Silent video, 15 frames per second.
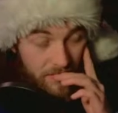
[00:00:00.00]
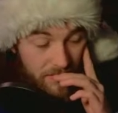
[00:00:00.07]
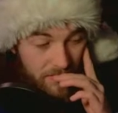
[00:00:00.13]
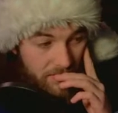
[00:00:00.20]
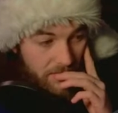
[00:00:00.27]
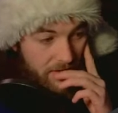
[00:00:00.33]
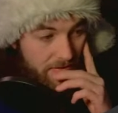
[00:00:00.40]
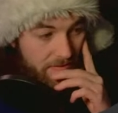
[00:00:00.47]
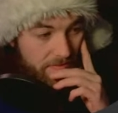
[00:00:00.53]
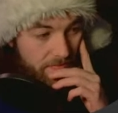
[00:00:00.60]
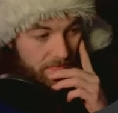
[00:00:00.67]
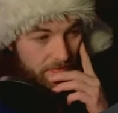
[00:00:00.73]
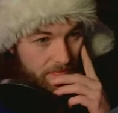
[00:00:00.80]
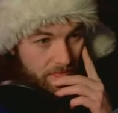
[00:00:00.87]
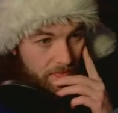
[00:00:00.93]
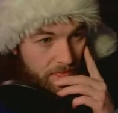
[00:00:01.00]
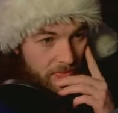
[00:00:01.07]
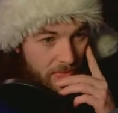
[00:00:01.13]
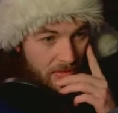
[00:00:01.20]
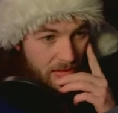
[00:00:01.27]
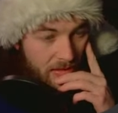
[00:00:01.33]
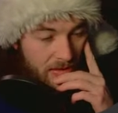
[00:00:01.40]
Right.
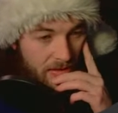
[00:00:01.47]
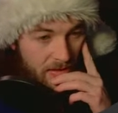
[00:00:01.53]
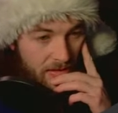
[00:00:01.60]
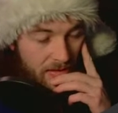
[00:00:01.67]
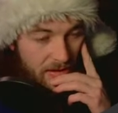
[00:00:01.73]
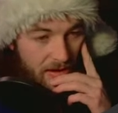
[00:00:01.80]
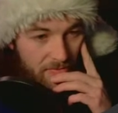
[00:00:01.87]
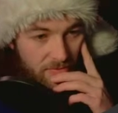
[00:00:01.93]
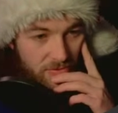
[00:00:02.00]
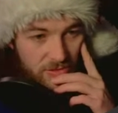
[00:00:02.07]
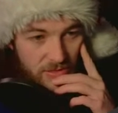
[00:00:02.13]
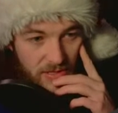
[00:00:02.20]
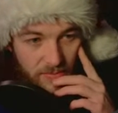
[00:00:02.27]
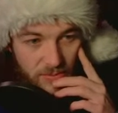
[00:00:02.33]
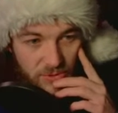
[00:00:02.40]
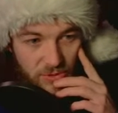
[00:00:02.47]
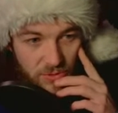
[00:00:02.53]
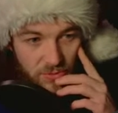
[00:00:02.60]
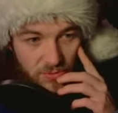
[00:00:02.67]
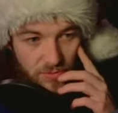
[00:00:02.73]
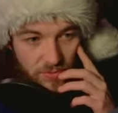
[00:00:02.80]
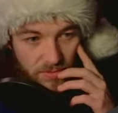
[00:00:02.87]
After step
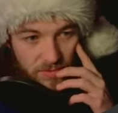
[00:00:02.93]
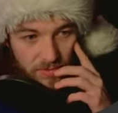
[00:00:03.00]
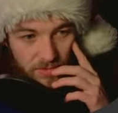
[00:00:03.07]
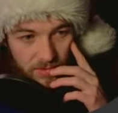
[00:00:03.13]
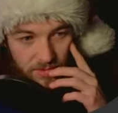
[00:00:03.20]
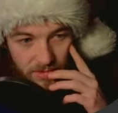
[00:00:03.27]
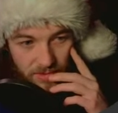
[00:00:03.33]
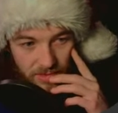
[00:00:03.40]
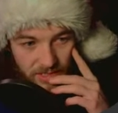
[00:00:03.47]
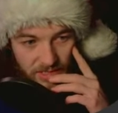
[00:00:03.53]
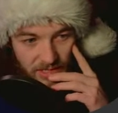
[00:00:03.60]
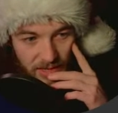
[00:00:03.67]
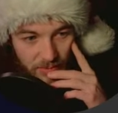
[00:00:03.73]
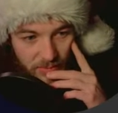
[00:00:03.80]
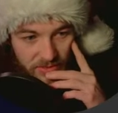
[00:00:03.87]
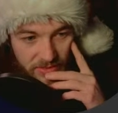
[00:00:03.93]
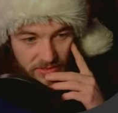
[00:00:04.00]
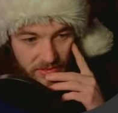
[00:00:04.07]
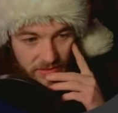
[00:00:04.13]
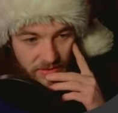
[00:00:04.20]
2, this happens.